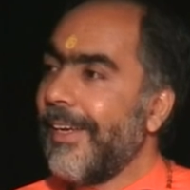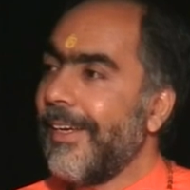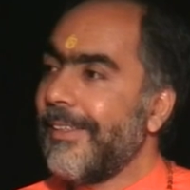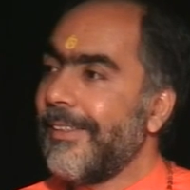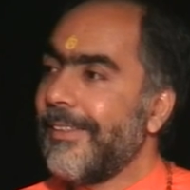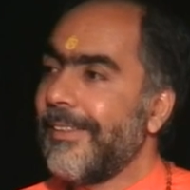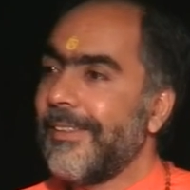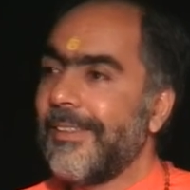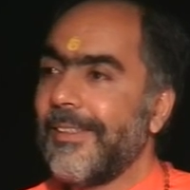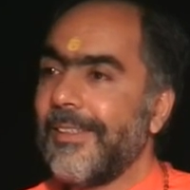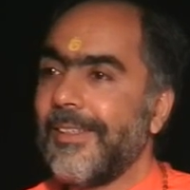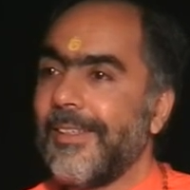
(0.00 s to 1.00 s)
Yeah.
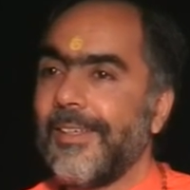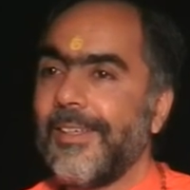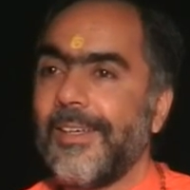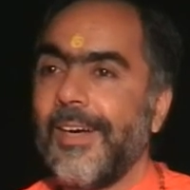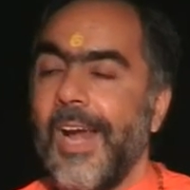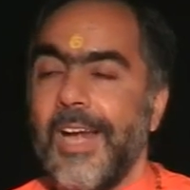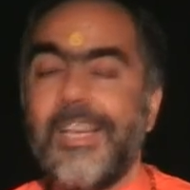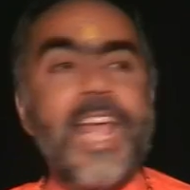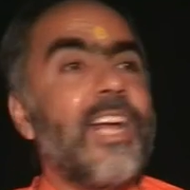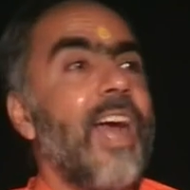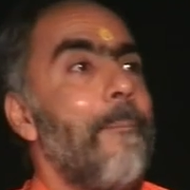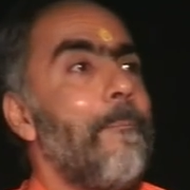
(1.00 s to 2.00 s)
They
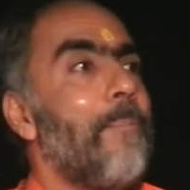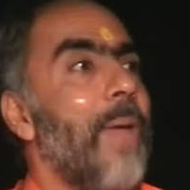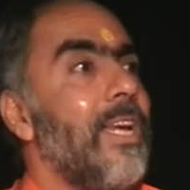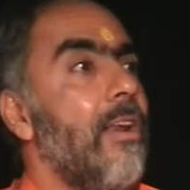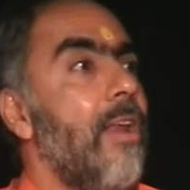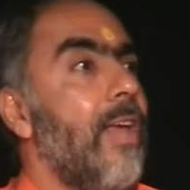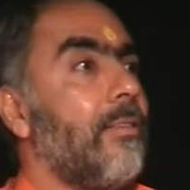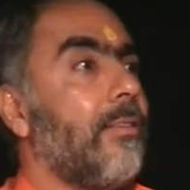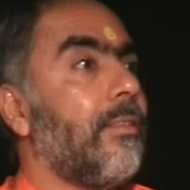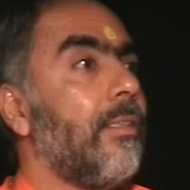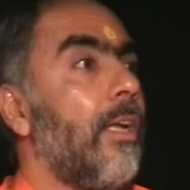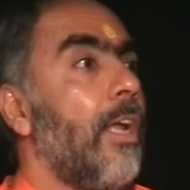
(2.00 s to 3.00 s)
come
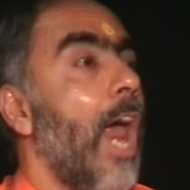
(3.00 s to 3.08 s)
penniless